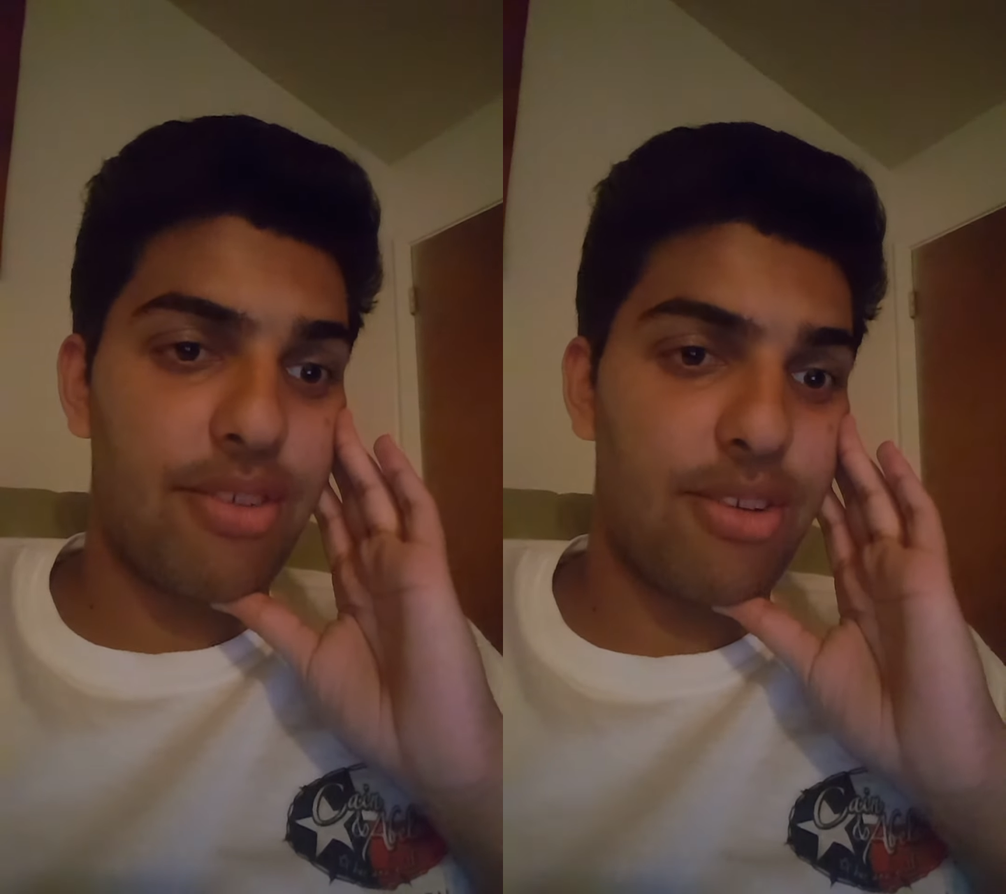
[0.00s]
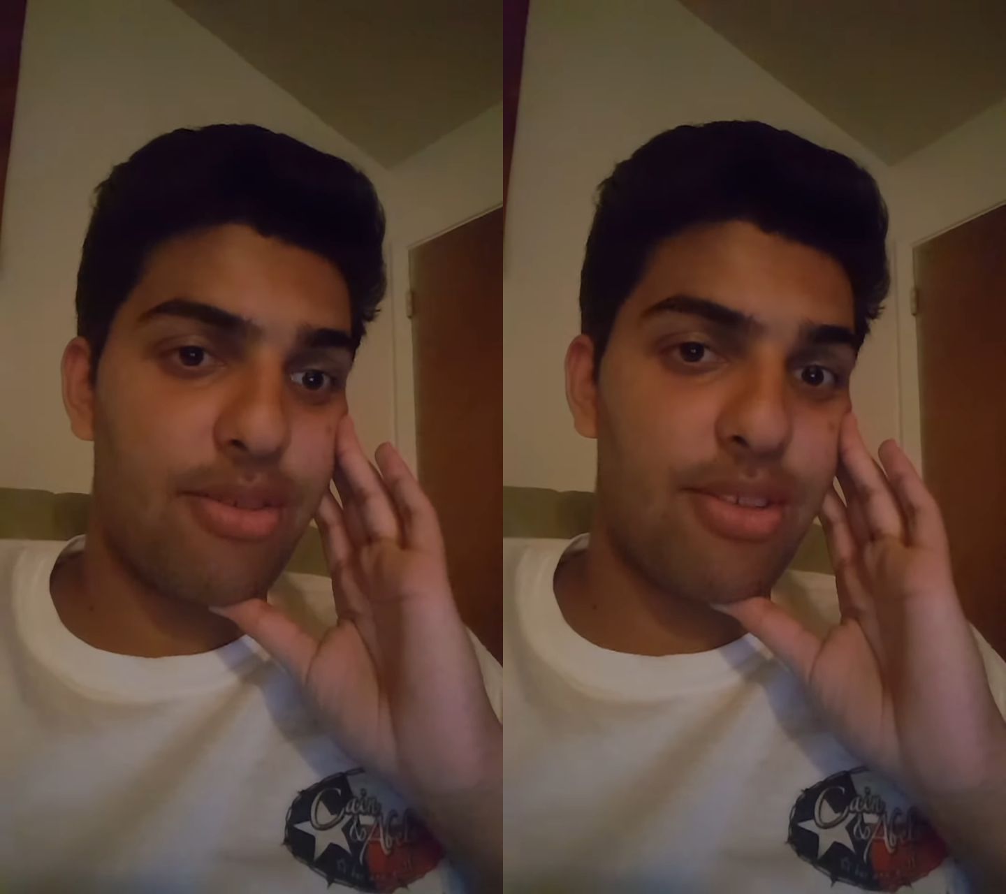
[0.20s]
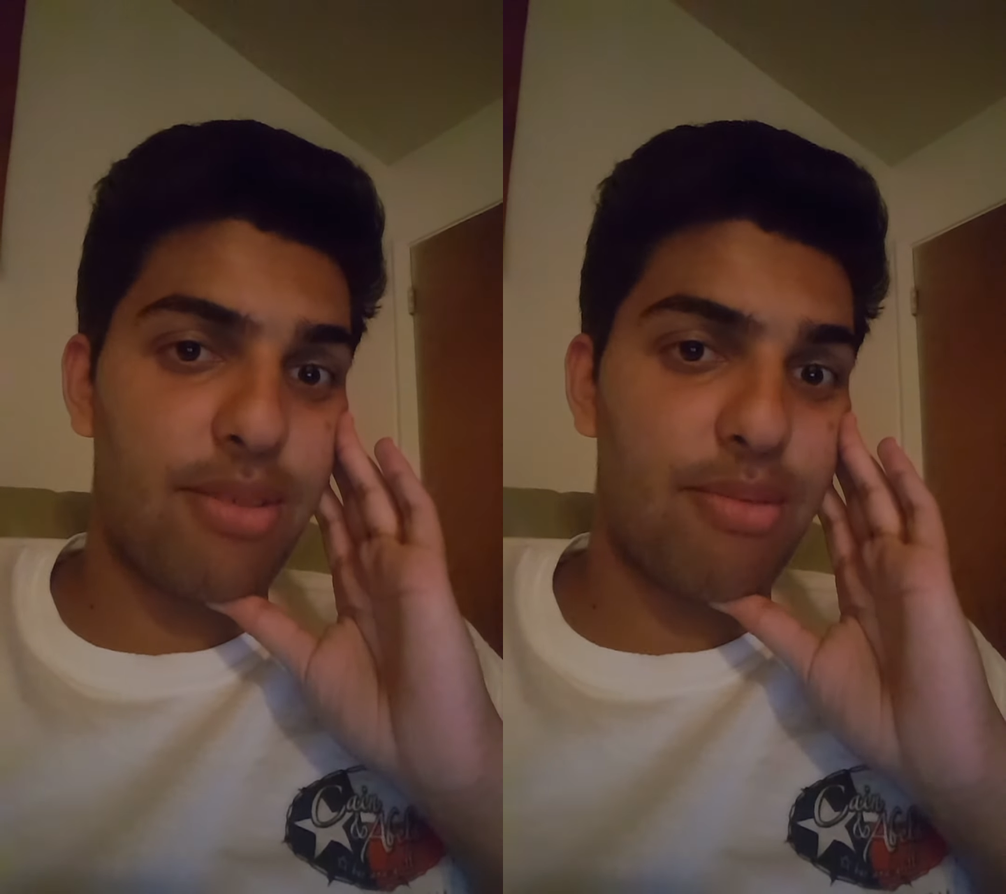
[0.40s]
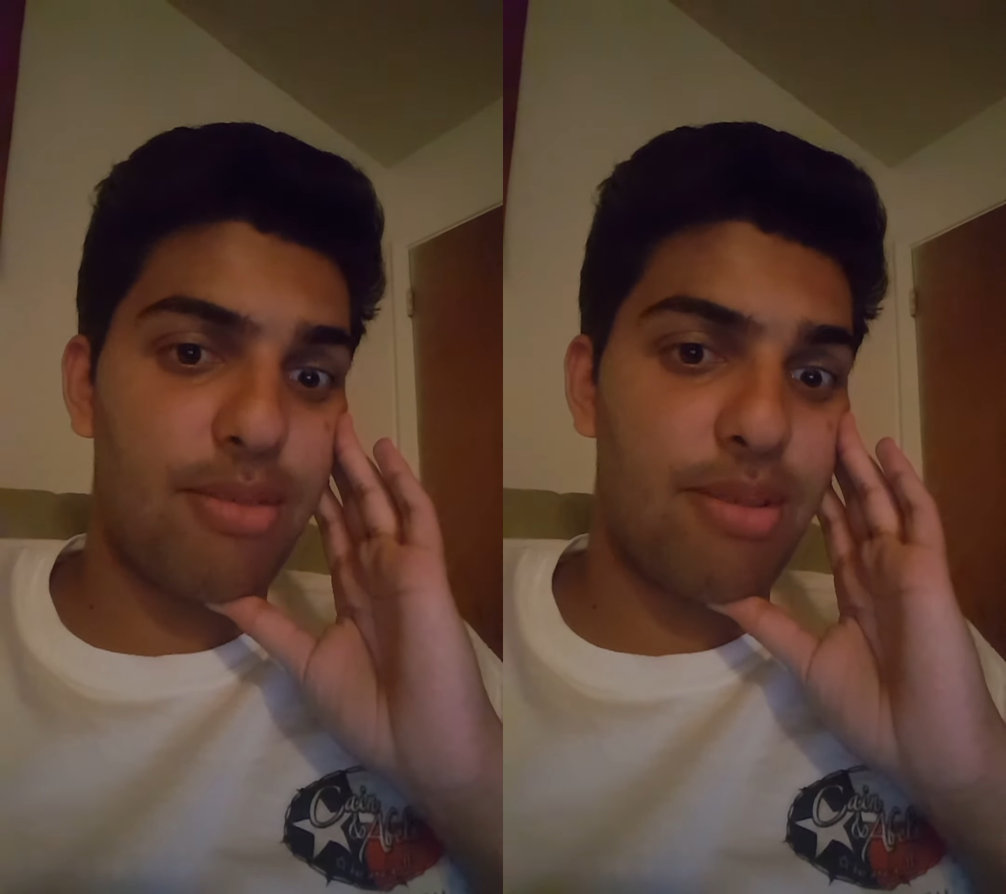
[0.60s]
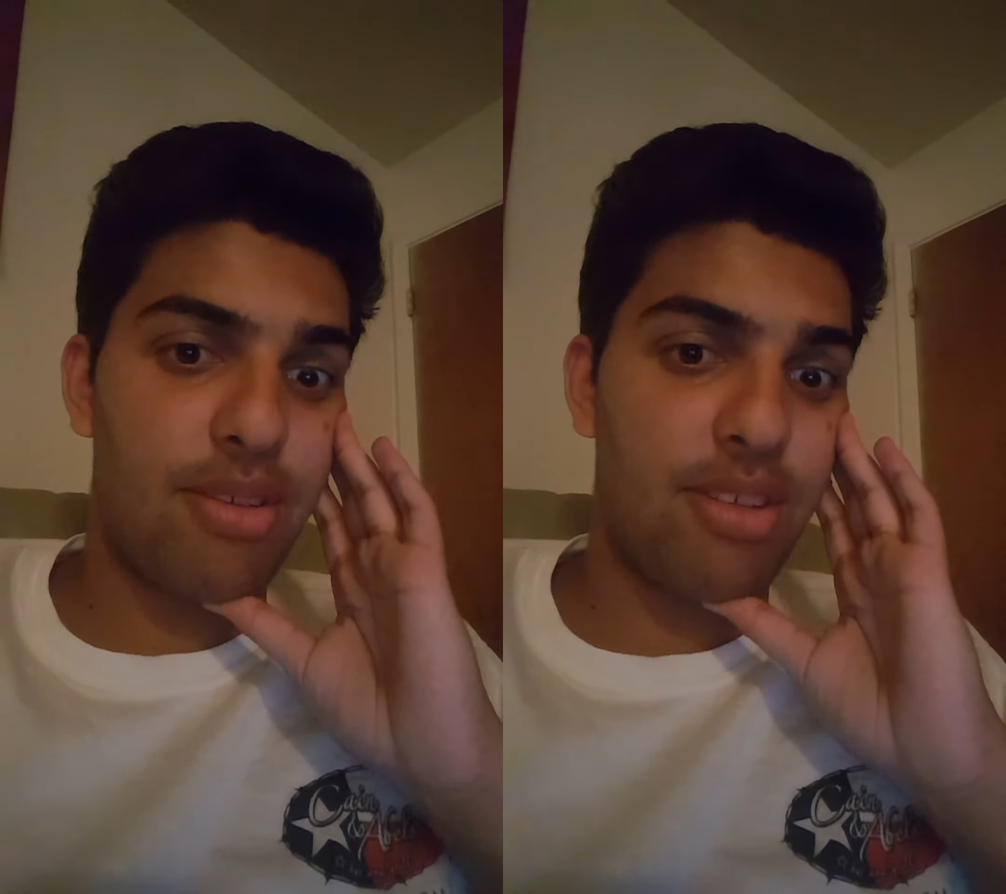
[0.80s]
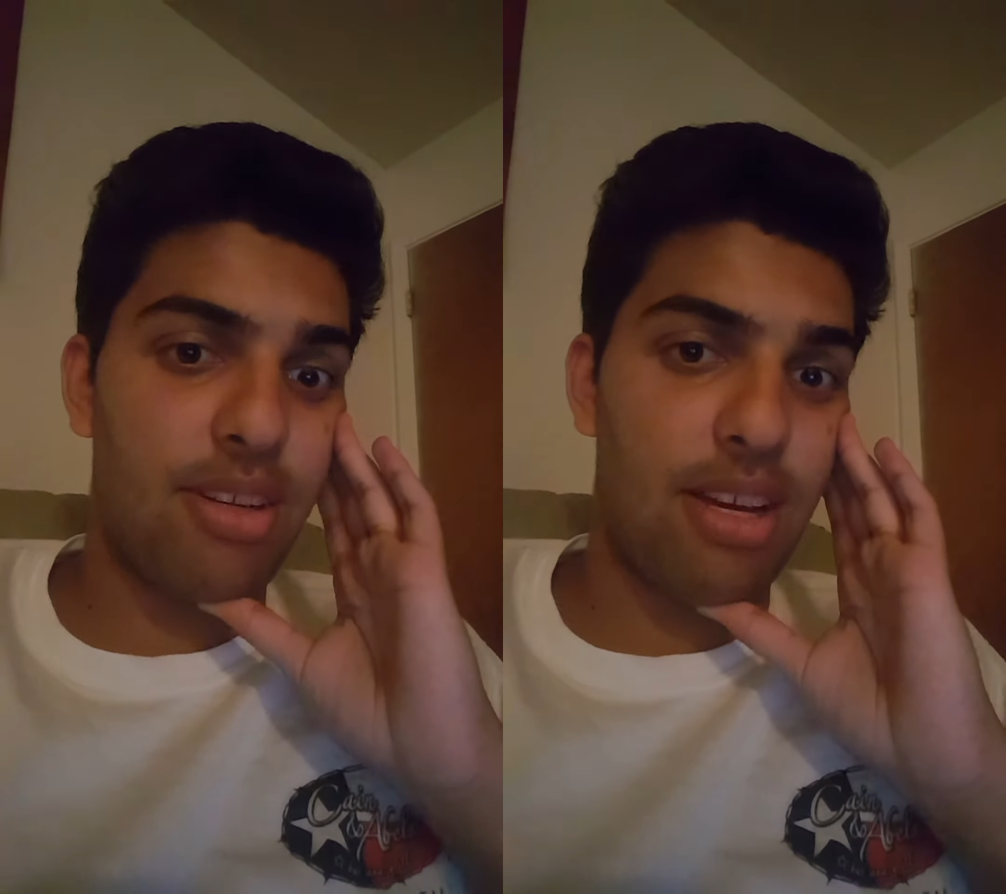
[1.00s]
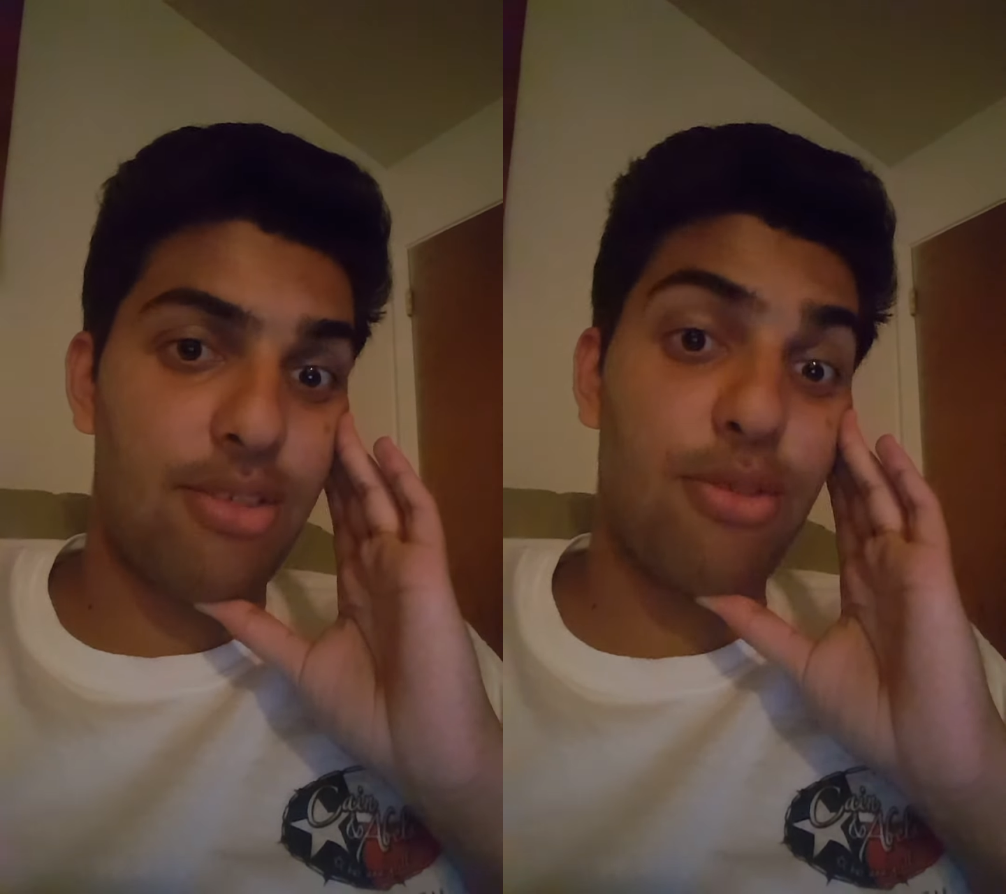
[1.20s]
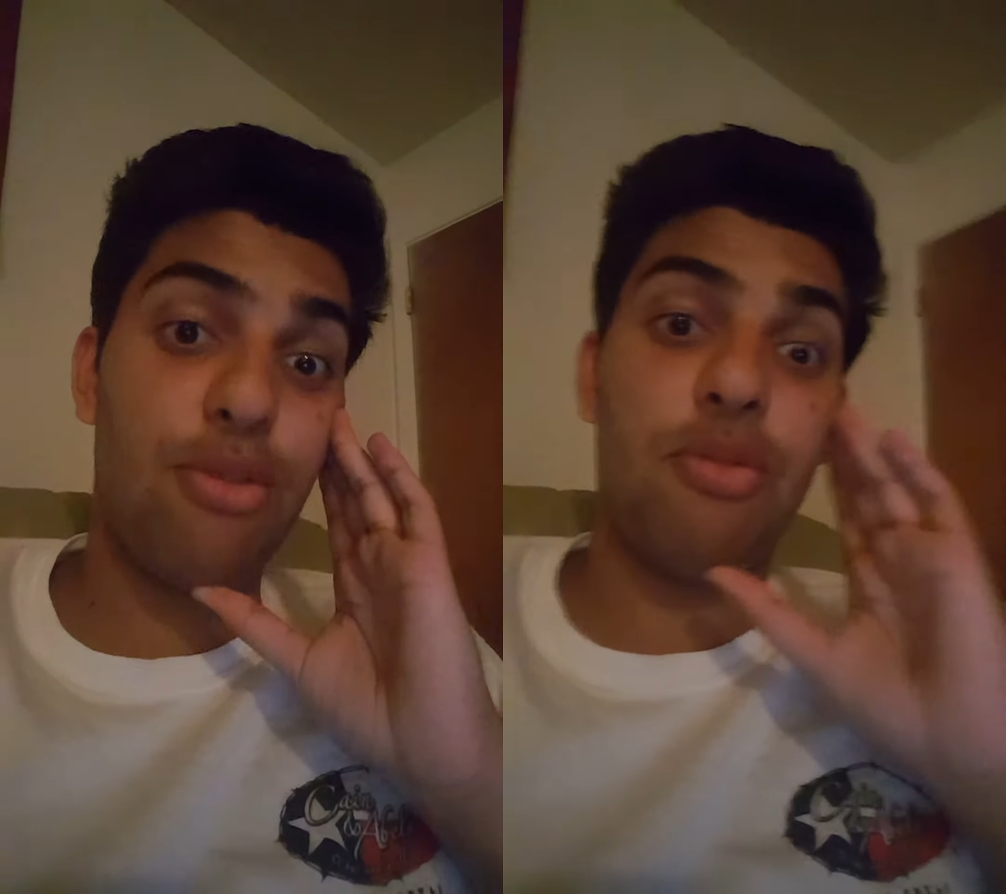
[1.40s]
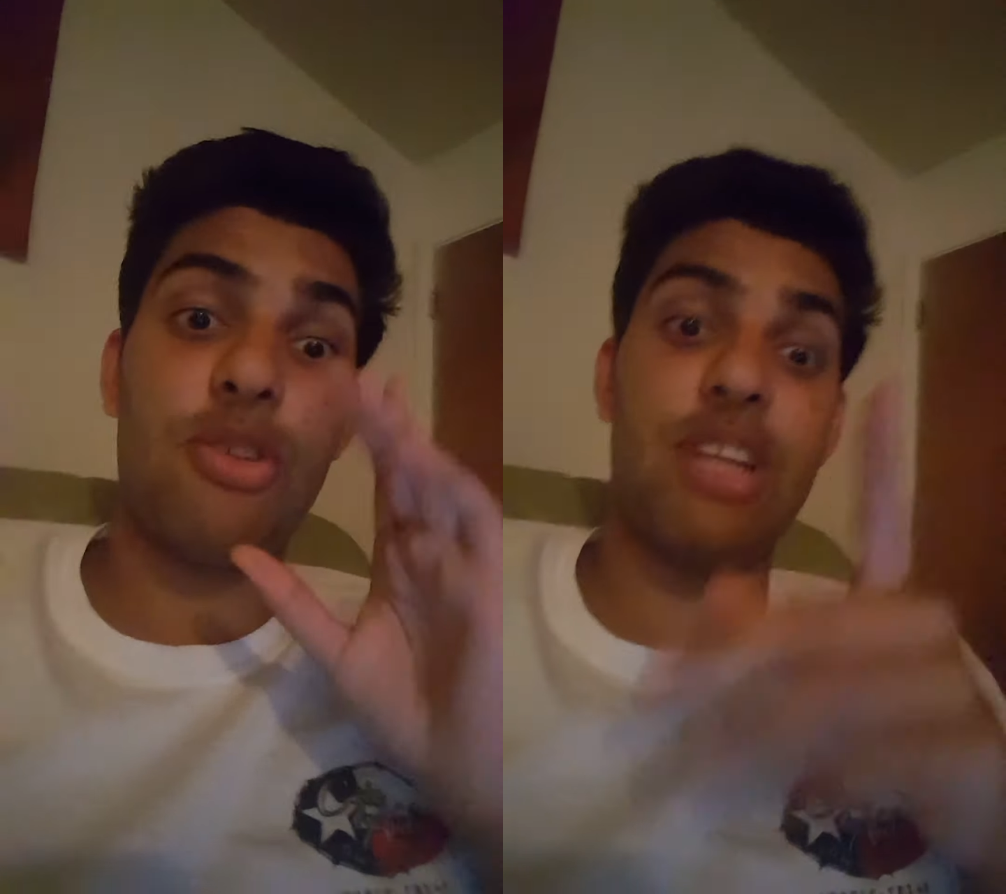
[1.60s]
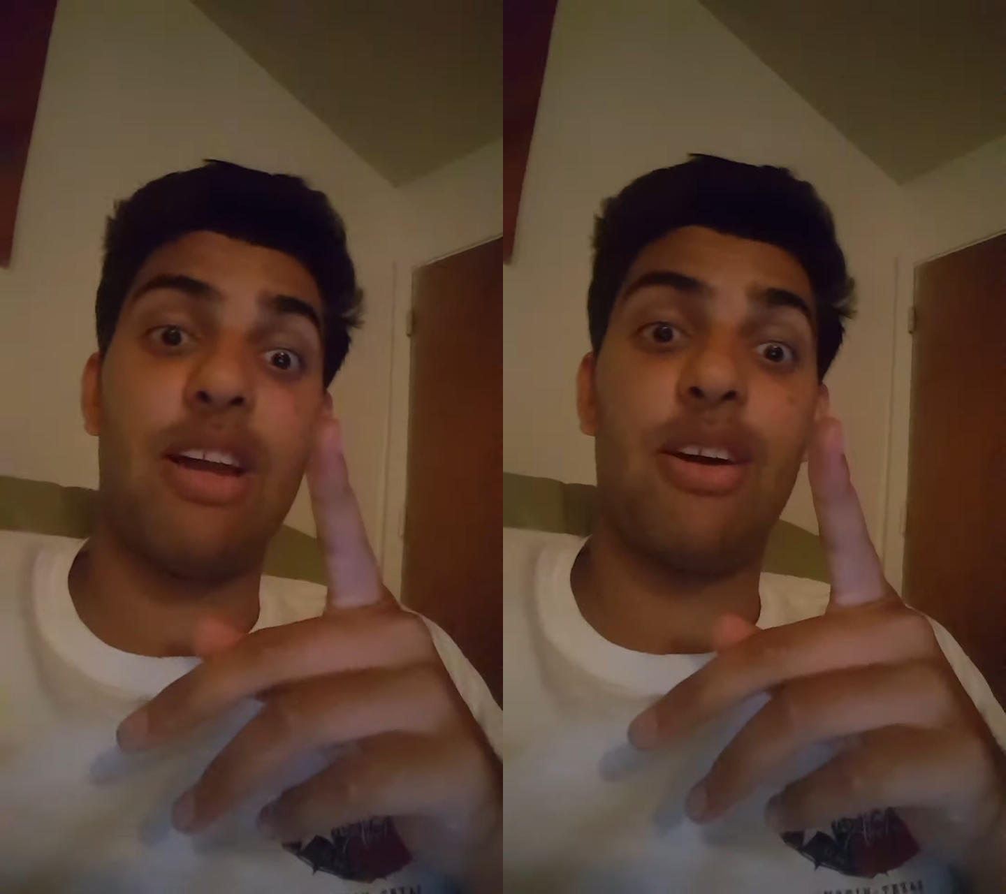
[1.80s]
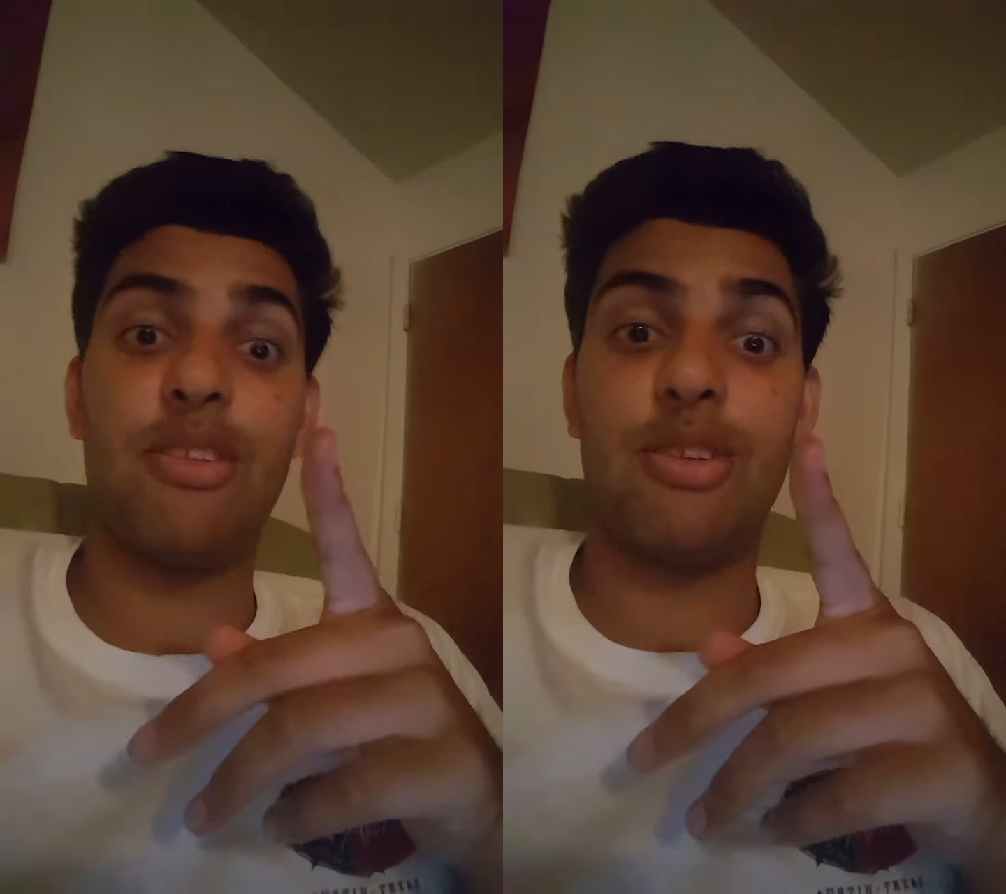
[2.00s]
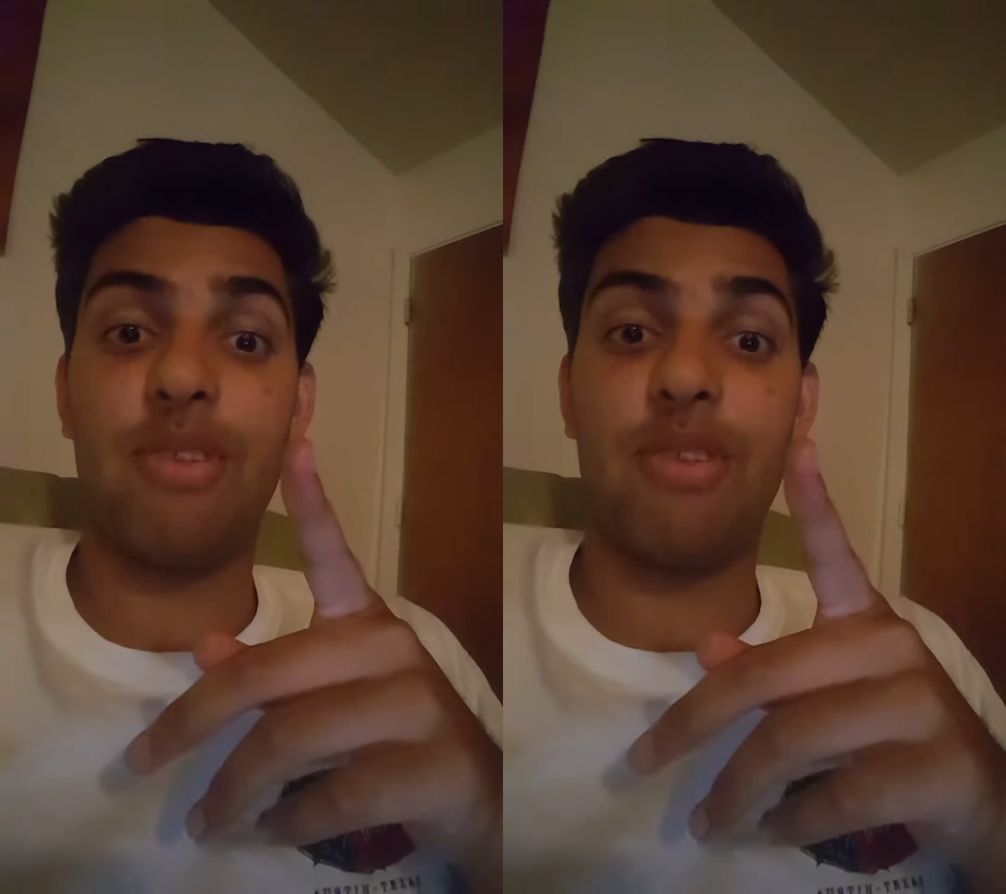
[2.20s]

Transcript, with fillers: doing something especially nice. Ooh, shout out to